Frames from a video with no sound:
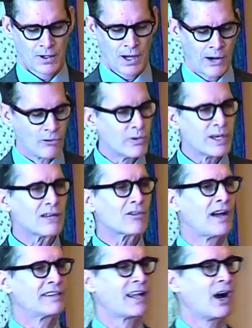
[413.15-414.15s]
I
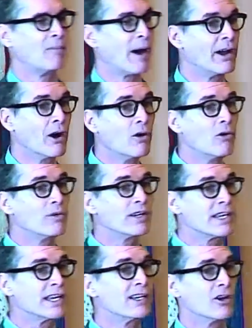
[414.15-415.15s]
realized how my own
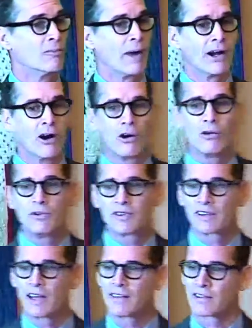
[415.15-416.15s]
ego, my own
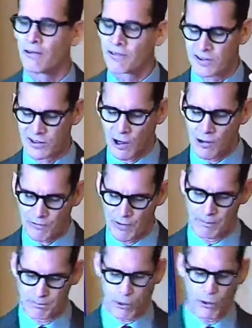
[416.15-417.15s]
sense of
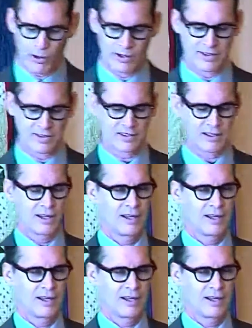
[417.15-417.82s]
self-importance